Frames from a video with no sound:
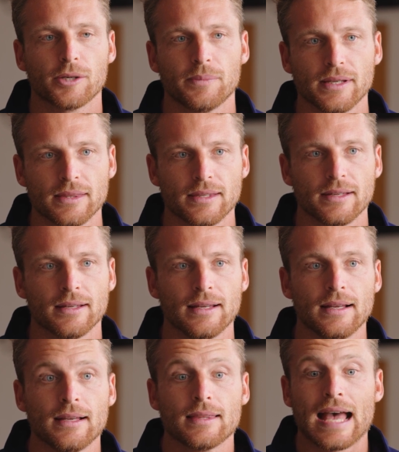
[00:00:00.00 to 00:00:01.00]
rugby and the
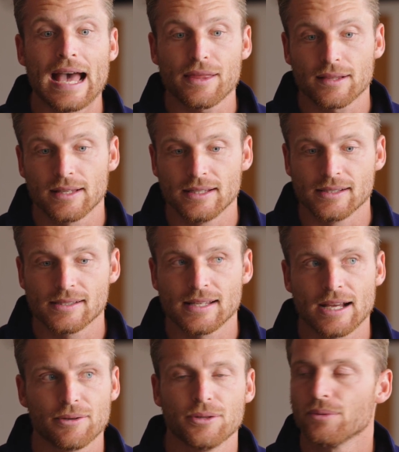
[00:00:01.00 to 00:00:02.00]
athletes
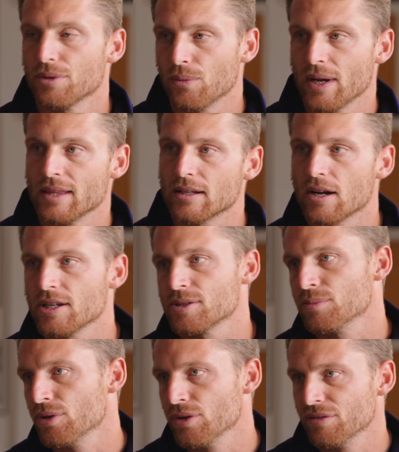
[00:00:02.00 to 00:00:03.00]
now, the way the guys
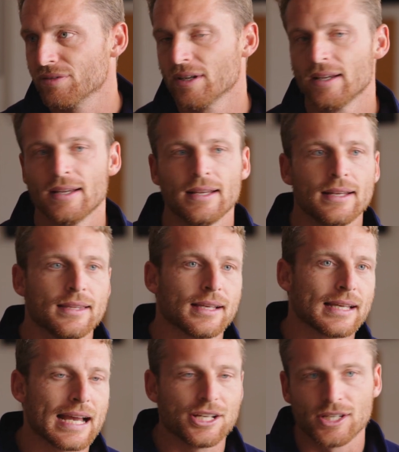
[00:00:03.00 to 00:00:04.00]
move, the
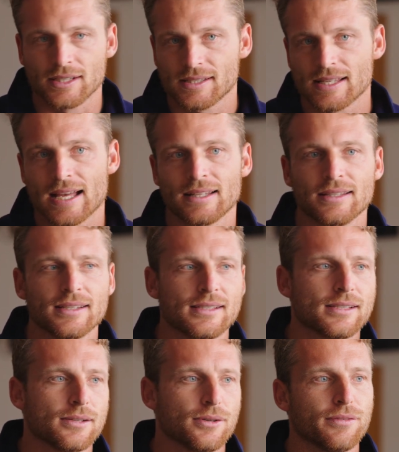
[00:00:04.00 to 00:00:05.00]
catching standards,
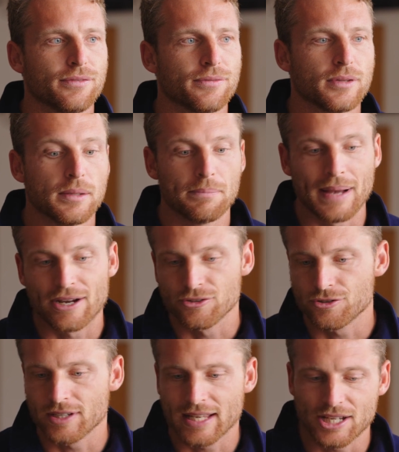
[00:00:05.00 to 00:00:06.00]
sort of the
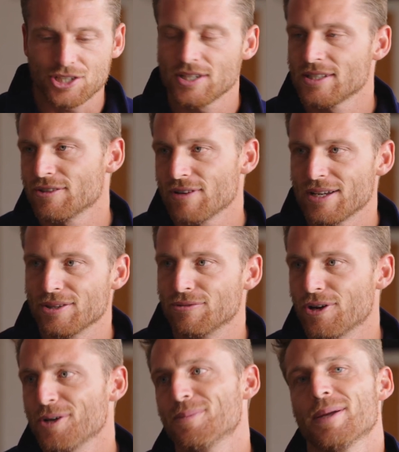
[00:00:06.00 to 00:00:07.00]
boundary catches around the
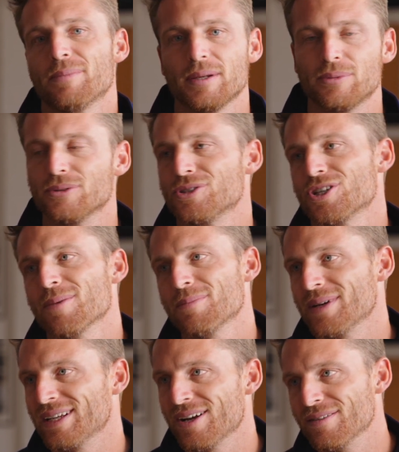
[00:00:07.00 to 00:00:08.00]
rope, people
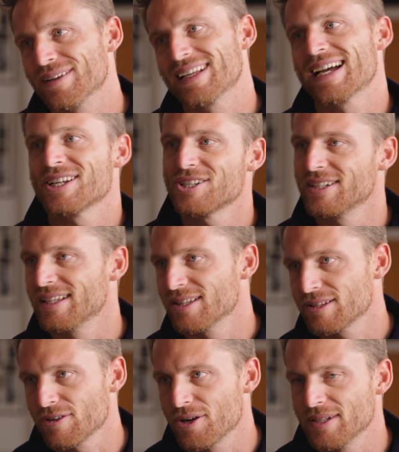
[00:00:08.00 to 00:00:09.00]
jumping over, catching it,
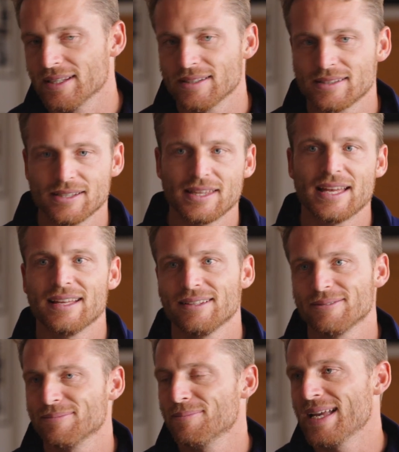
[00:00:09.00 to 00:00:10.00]
throwing it to their
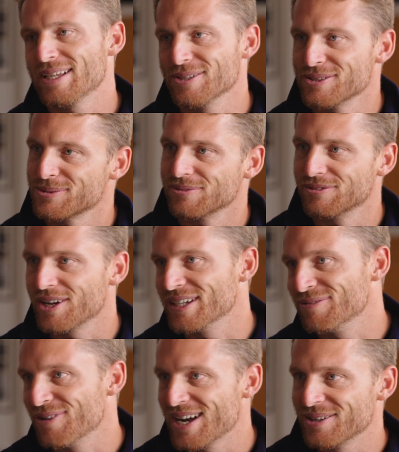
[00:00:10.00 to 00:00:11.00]
mate who's
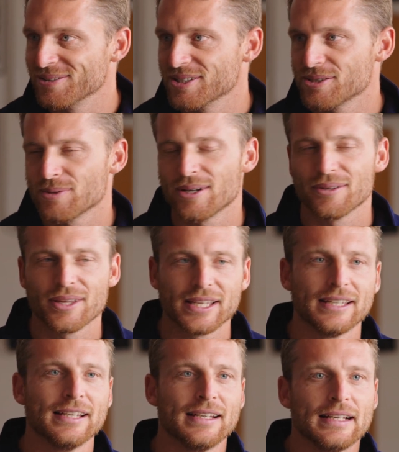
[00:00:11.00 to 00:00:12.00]
running round as well.
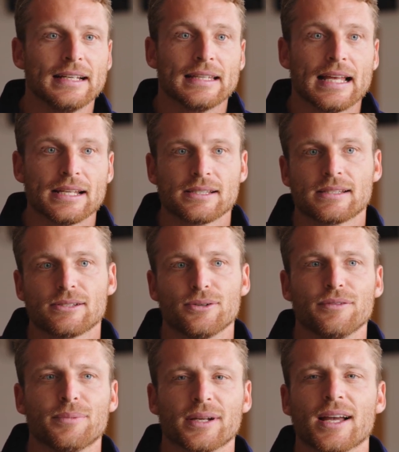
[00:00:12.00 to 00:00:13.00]
That's
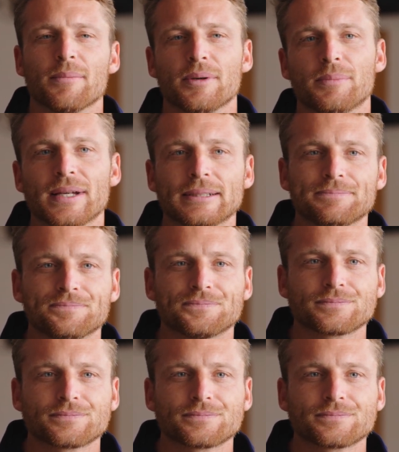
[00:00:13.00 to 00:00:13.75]
sort of become a bit